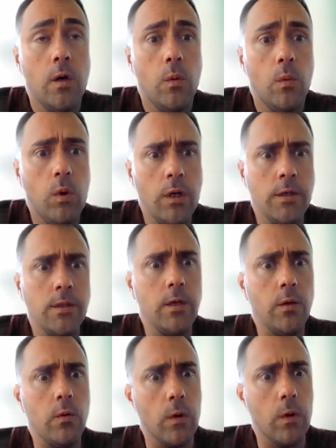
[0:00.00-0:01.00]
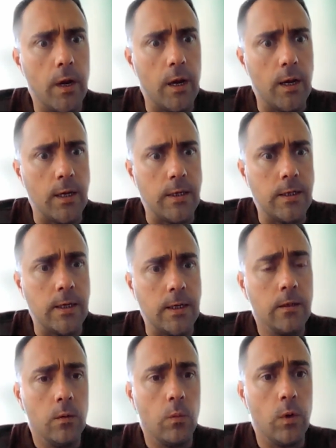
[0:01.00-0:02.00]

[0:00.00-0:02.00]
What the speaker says: what is the organization